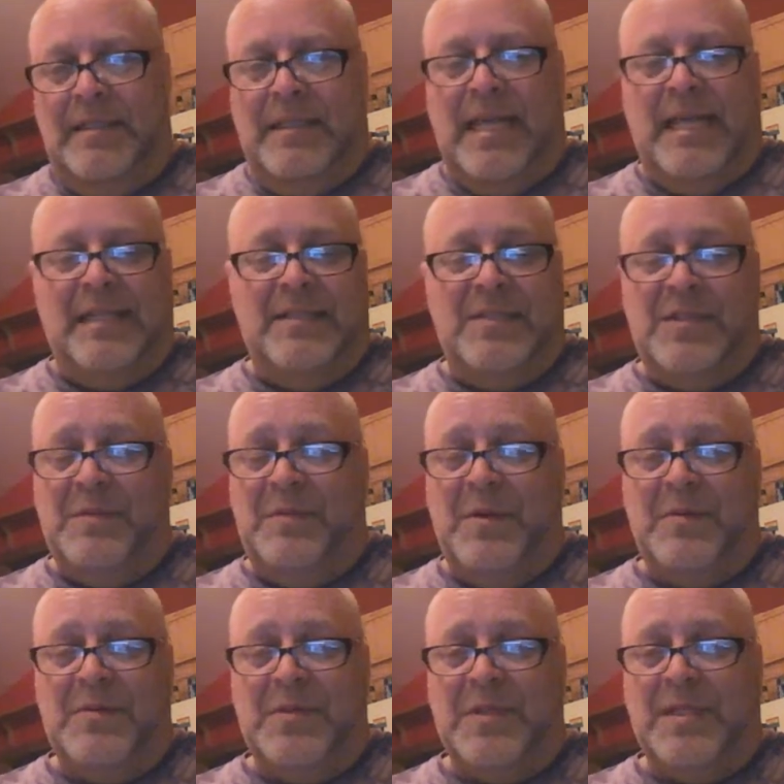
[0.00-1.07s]
that it's
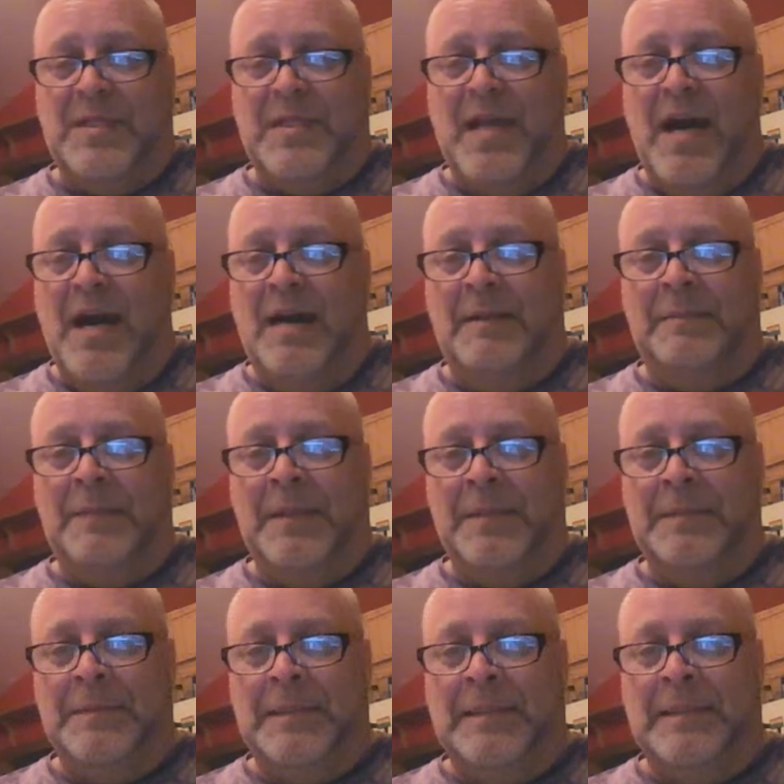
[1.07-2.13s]
supposed to calm
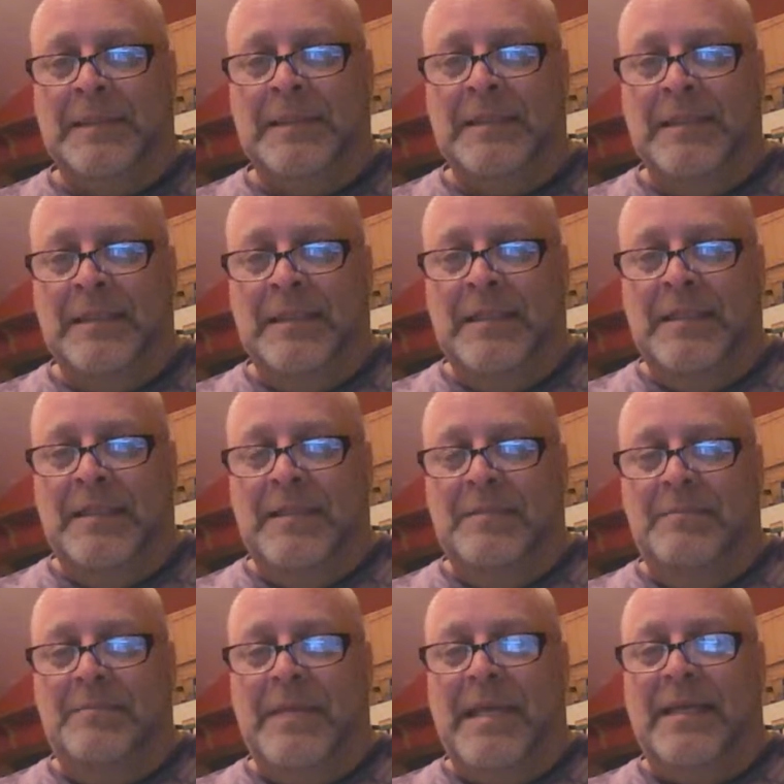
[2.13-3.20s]
them and
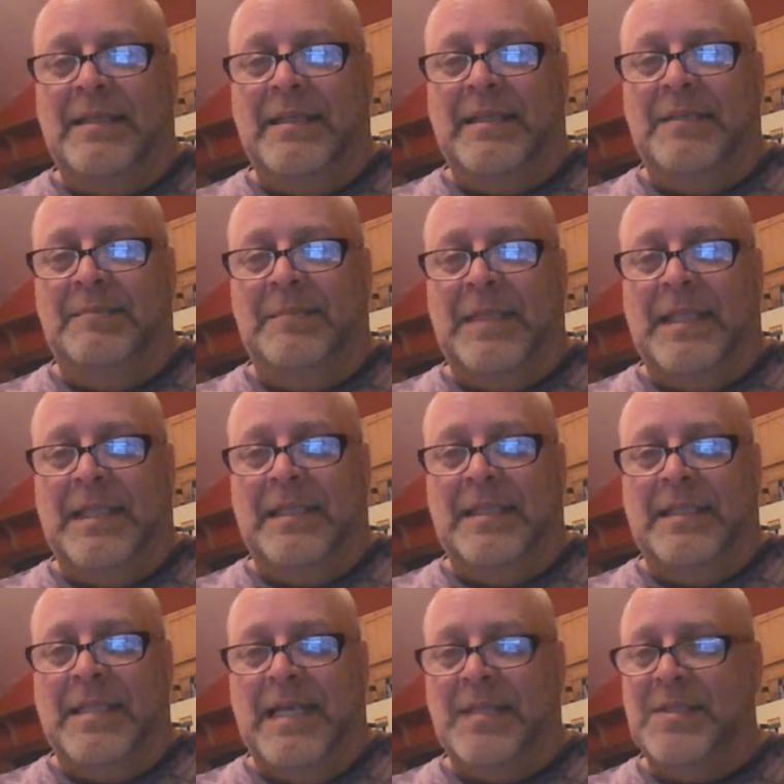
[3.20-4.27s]
make the meat
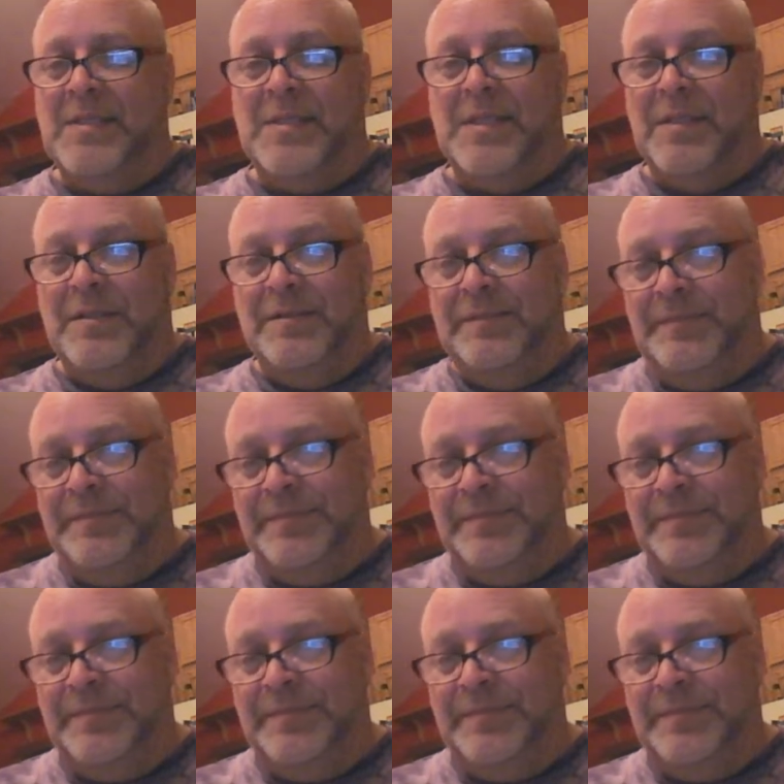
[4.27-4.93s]
tastier.